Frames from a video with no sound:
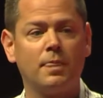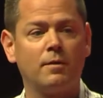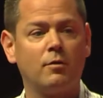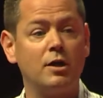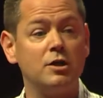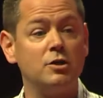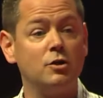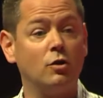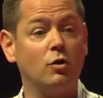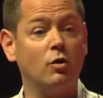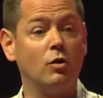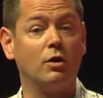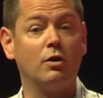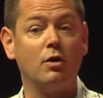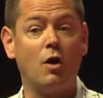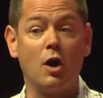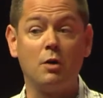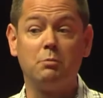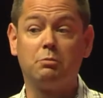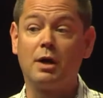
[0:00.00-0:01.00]
Right?
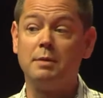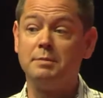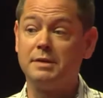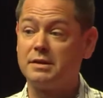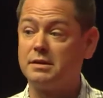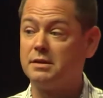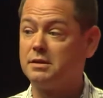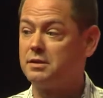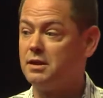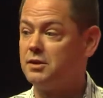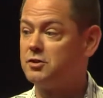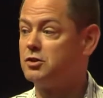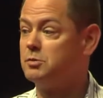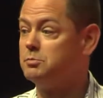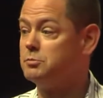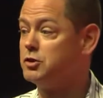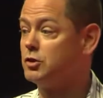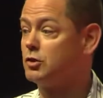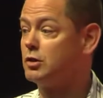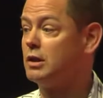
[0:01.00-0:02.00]
Your on-premises
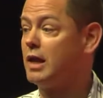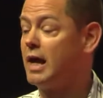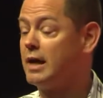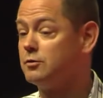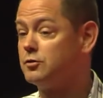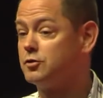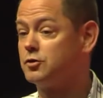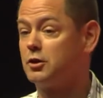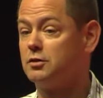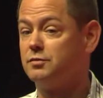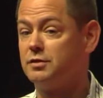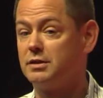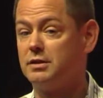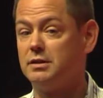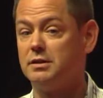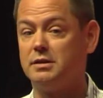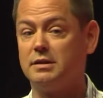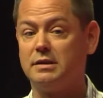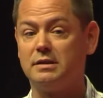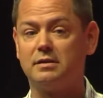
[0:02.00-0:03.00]
systems, your cloud
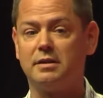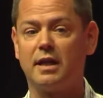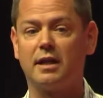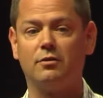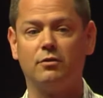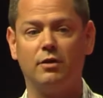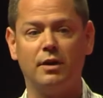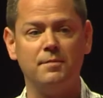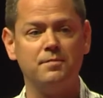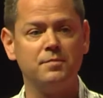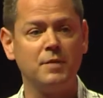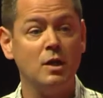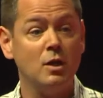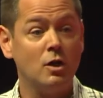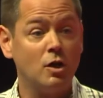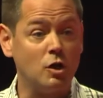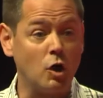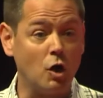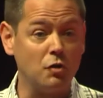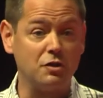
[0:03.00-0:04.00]
services, et cetera.
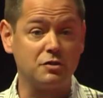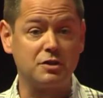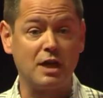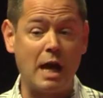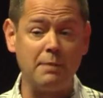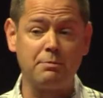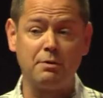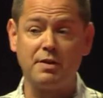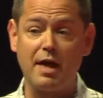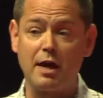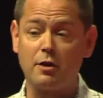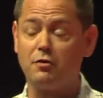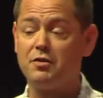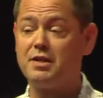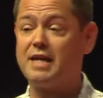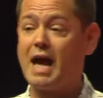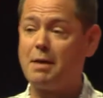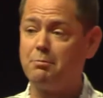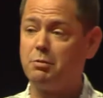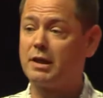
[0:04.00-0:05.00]
And on the top of that are
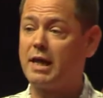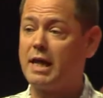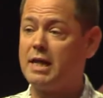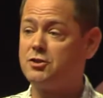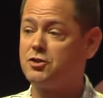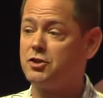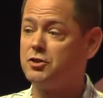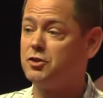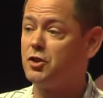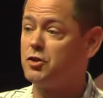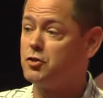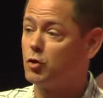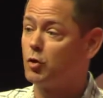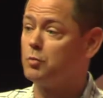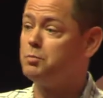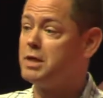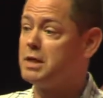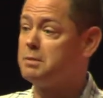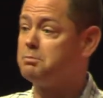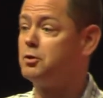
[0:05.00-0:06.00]
the applications that
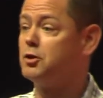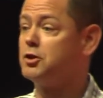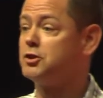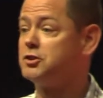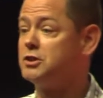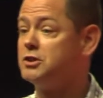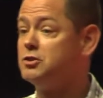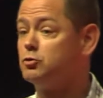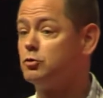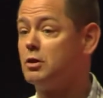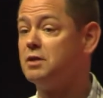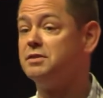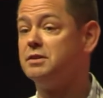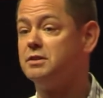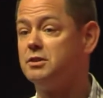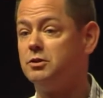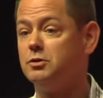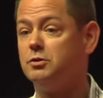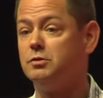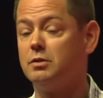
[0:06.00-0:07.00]
you're being pushed and
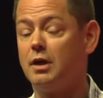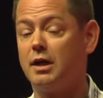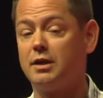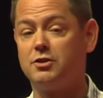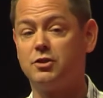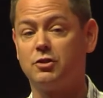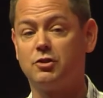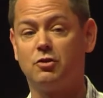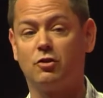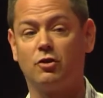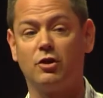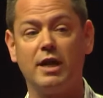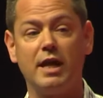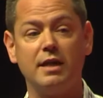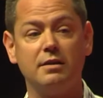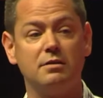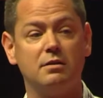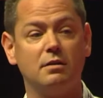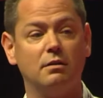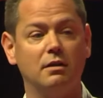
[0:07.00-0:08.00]
driven to
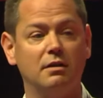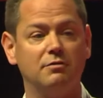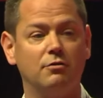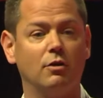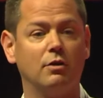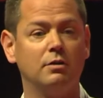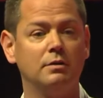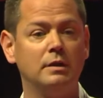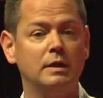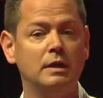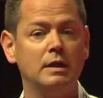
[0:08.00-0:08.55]
create and deliver.